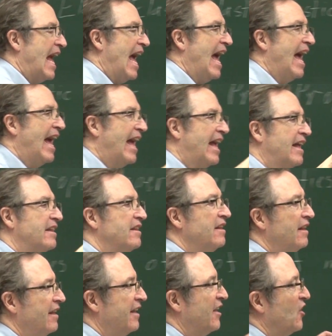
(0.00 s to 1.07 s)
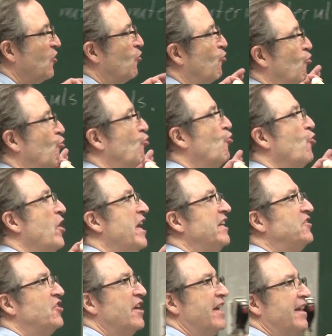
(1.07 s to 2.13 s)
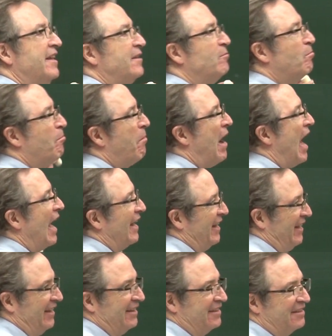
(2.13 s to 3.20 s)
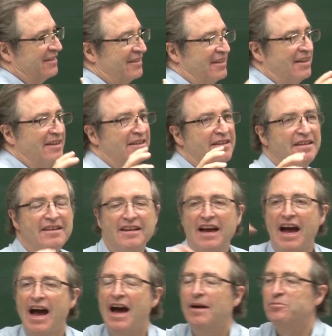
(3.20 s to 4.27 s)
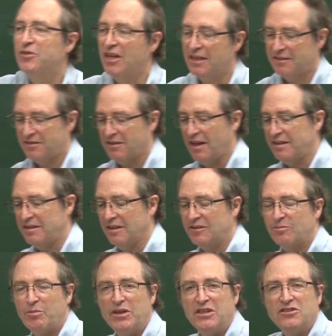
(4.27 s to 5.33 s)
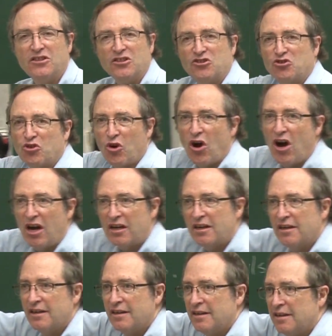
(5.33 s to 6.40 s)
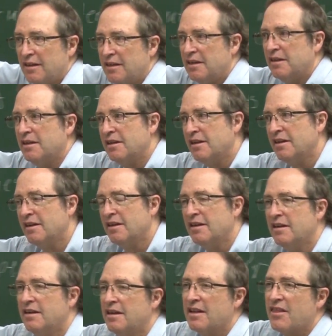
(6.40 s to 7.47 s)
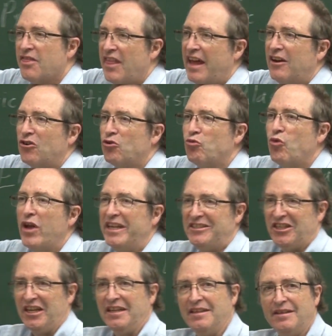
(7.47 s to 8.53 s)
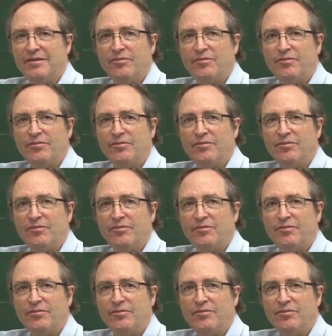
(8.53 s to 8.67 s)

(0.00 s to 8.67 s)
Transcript: and rigid bodies, objects like this piece of chalk that are rigid.